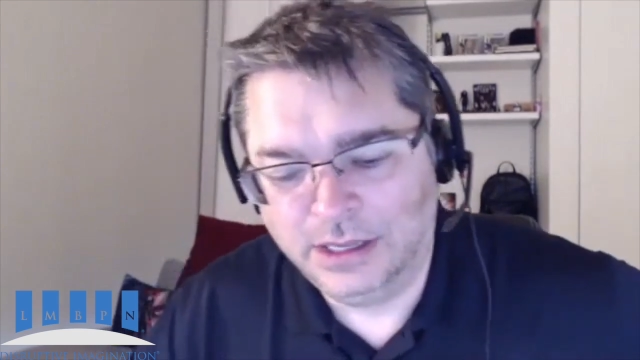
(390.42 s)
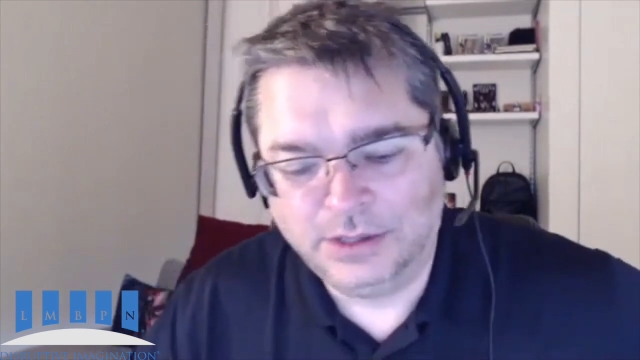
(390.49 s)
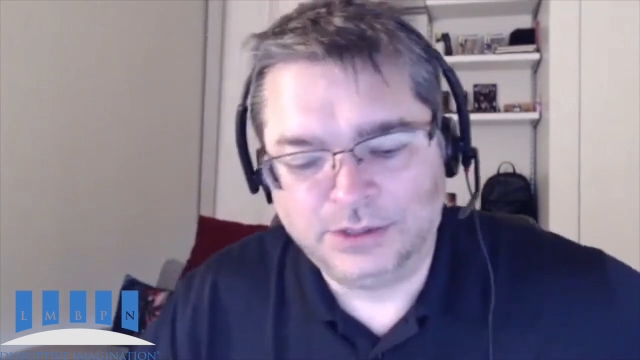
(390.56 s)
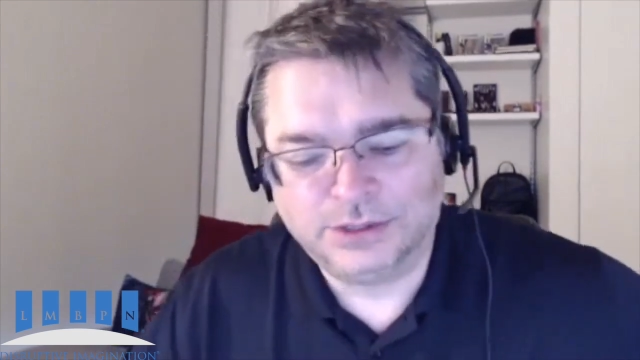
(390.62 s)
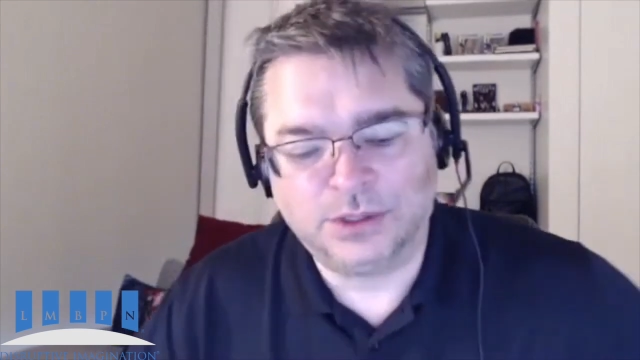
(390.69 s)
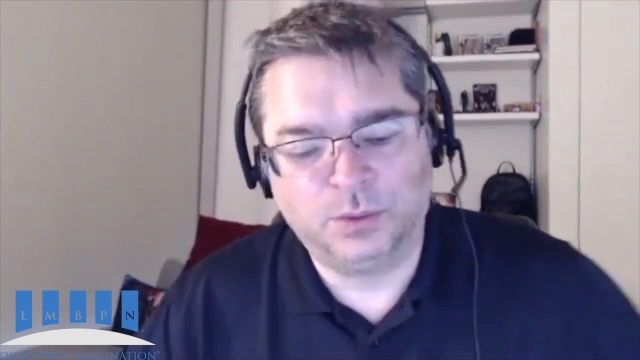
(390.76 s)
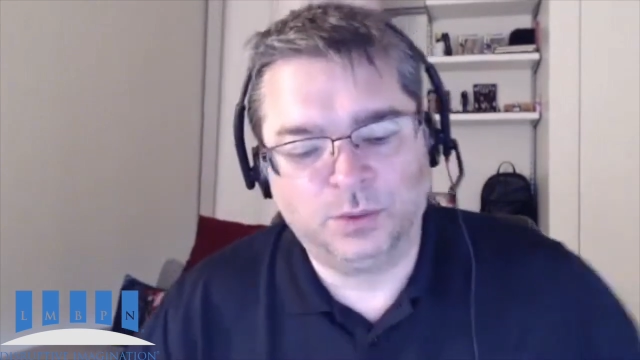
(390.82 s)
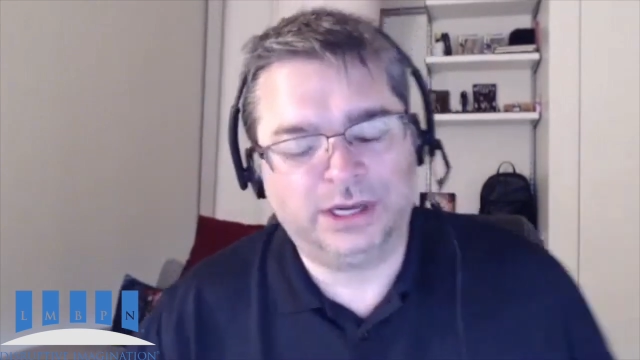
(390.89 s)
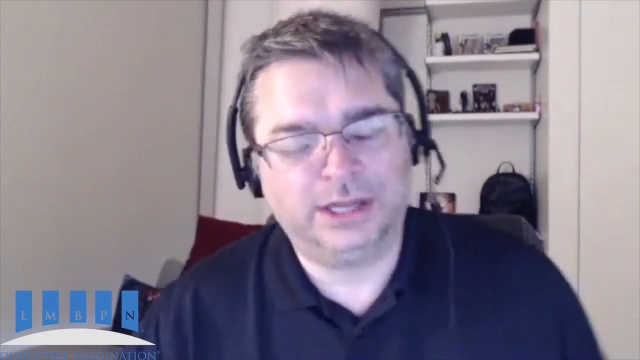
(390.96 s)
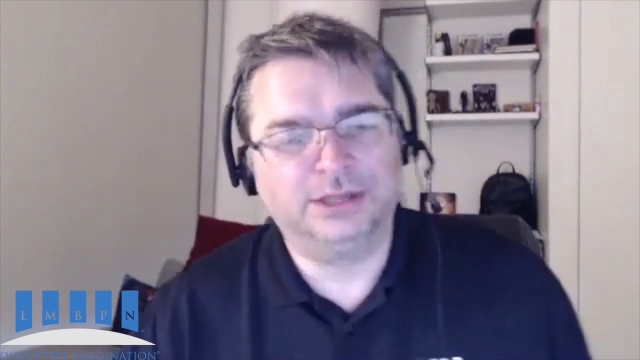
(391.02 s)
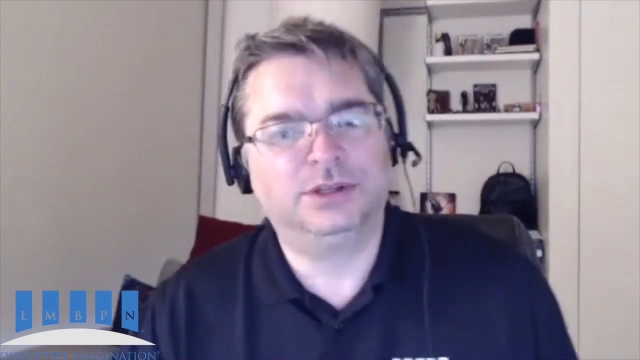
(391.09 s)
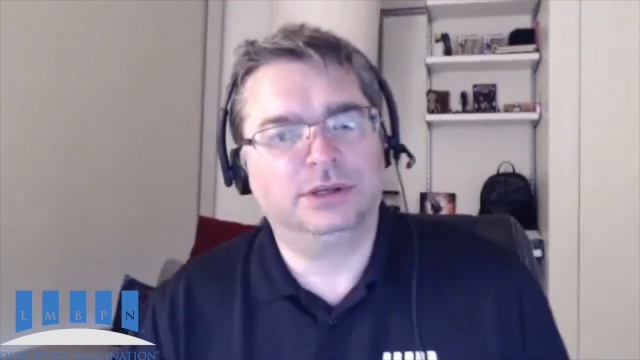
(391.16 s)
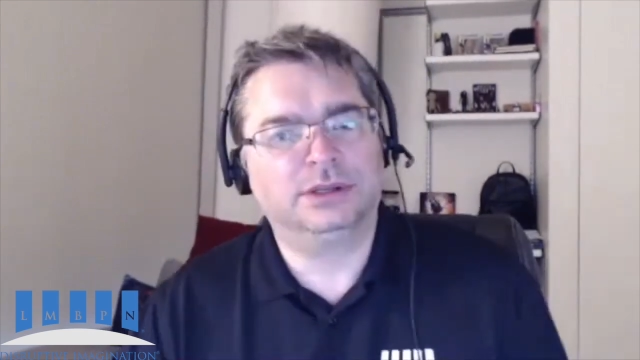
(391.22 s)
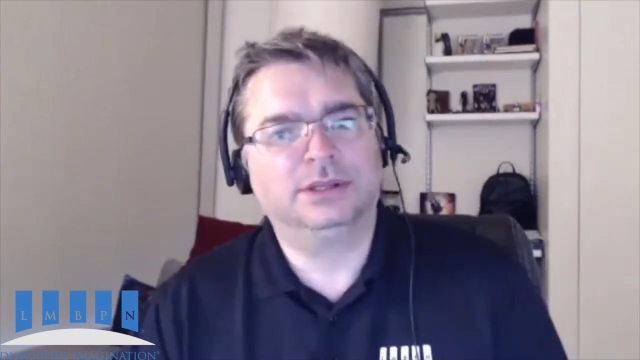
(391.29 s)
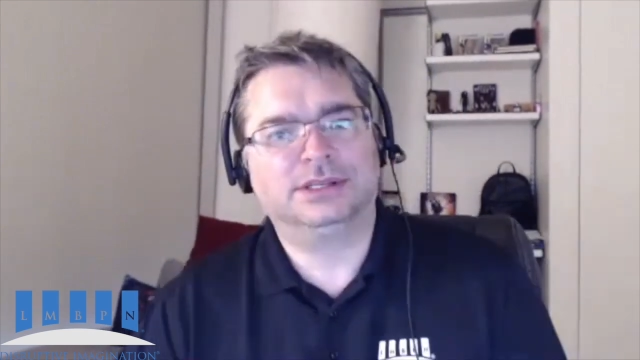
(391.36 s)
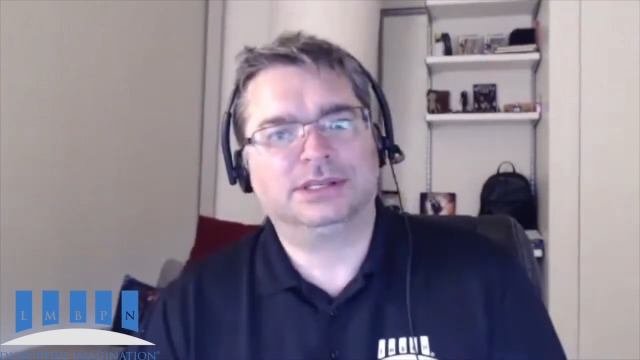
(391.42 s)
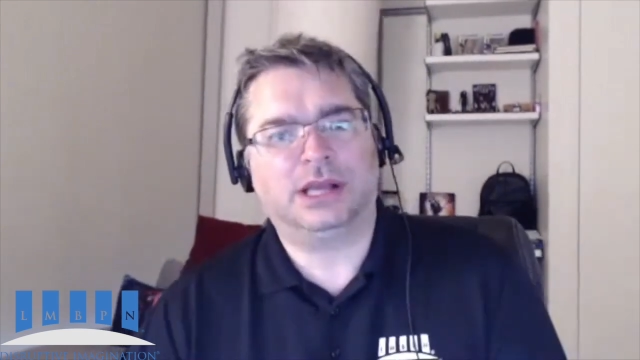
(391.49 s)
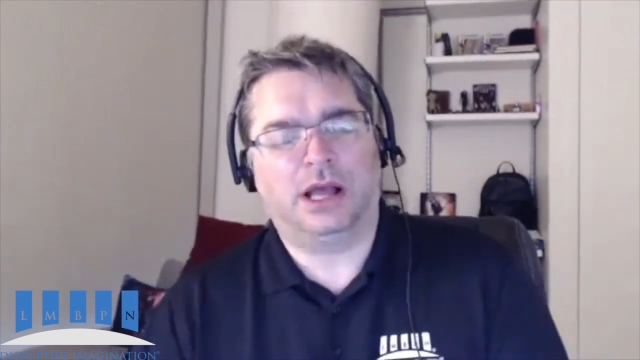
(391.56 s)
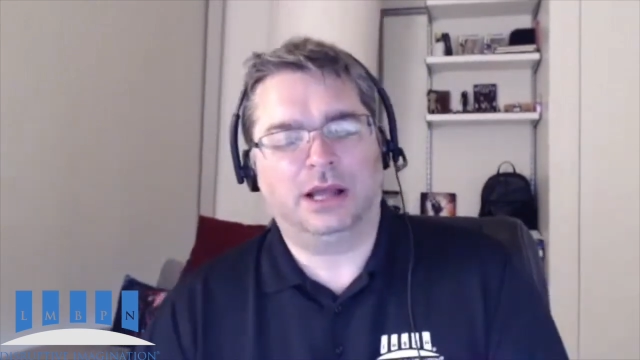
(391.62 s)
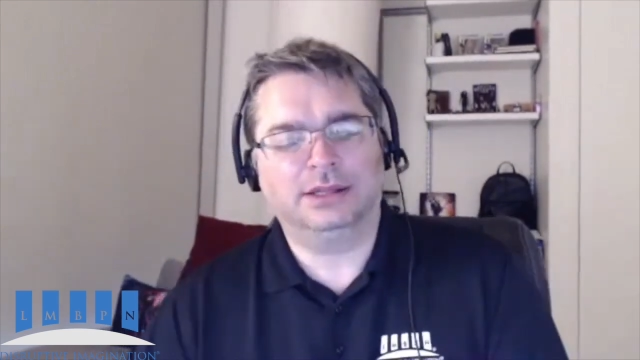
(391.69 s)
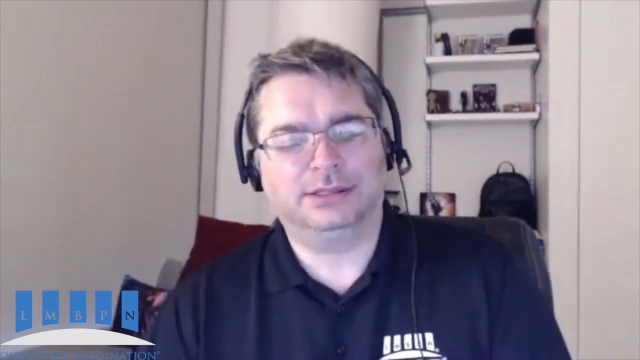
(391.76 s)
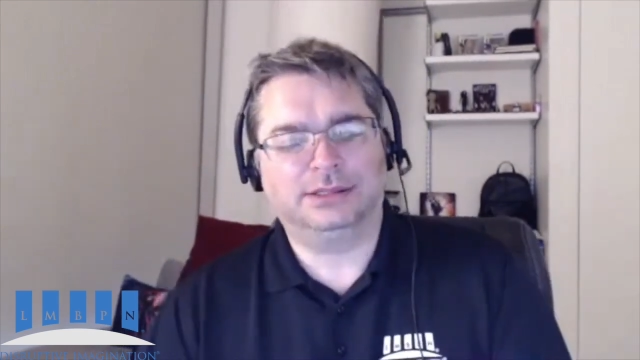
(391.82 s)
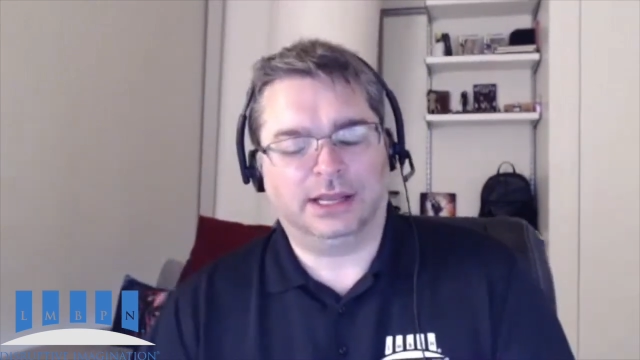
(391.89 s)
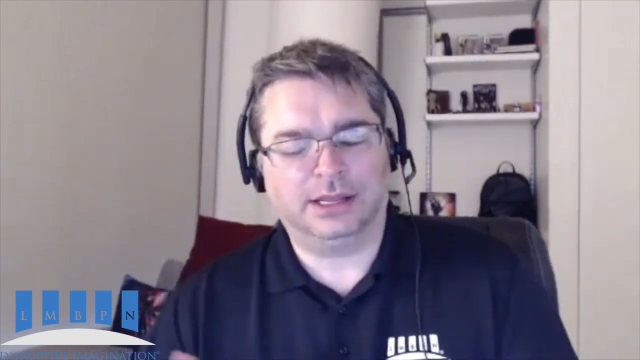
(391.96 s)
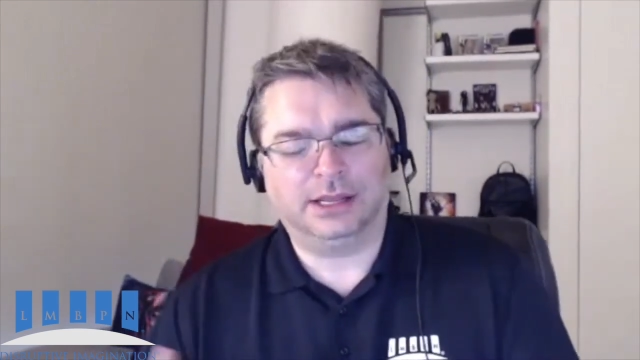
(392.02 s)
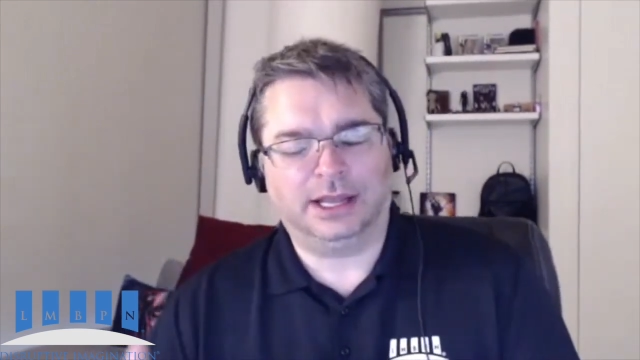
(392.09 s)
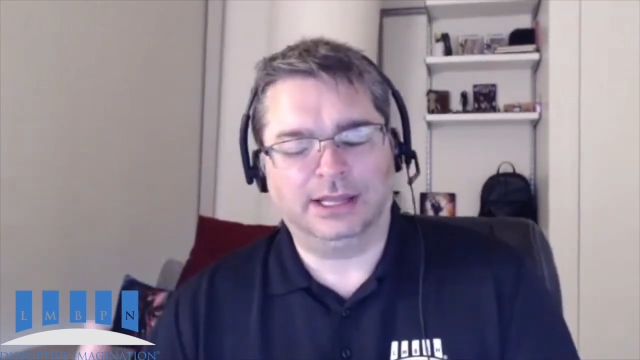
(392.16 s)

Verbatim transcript: So when I took this concept,